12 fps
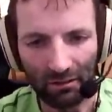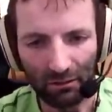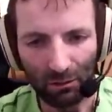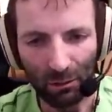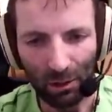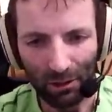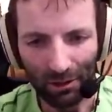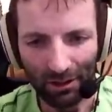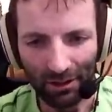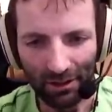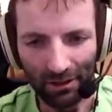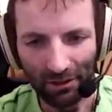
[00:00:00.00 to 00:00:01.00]

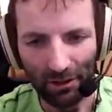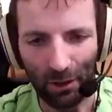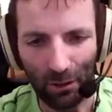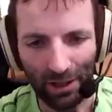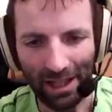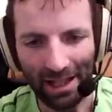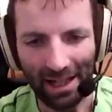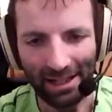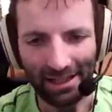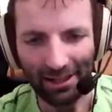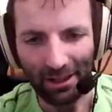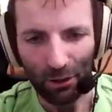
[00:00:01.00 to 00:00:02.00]
Oh, so yeah, I
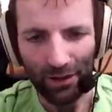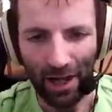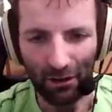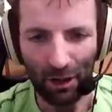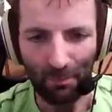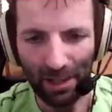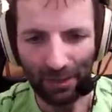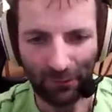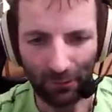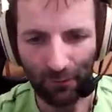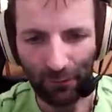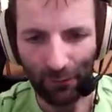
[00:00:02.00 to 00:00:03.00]
did go down a bit
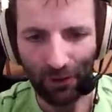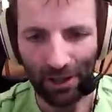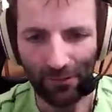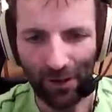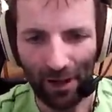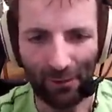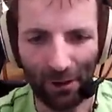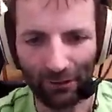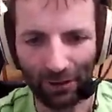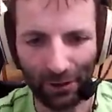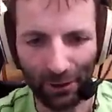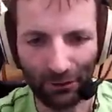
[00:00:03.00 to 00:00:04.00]
from the
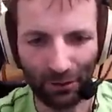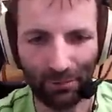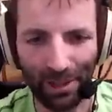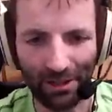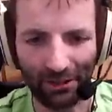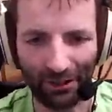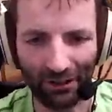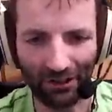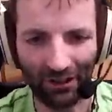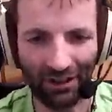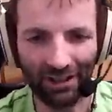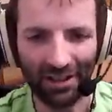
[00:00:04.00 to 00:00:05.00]
3,500 Newton
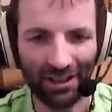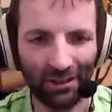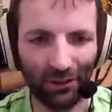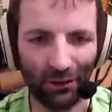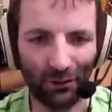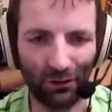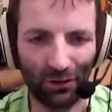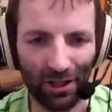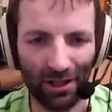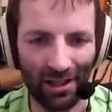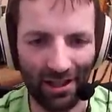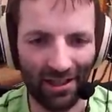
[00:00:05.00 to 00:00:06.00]
meters just to
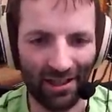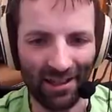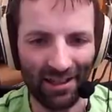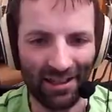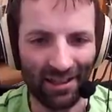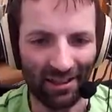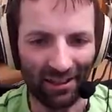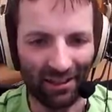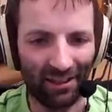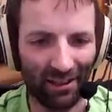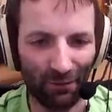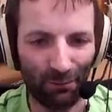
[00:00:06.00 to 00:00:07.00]
see
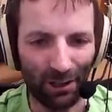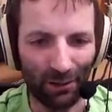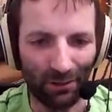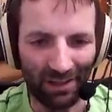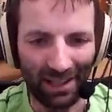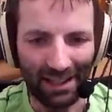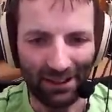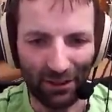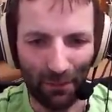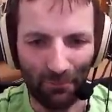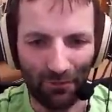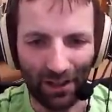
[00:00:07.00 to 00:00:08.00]
if we could get
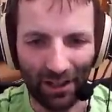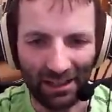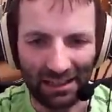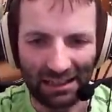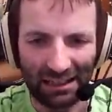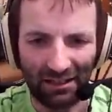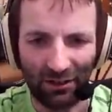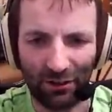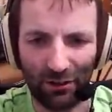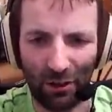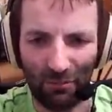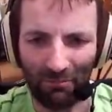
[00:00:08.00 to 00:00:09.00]
something
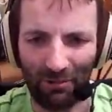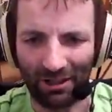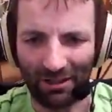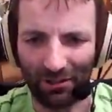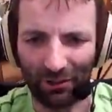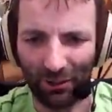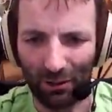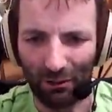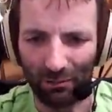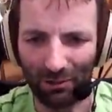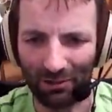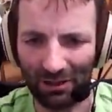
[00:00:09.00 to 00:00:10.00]
somewhat
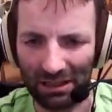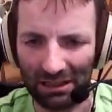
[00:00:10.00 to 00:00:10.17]
controllable.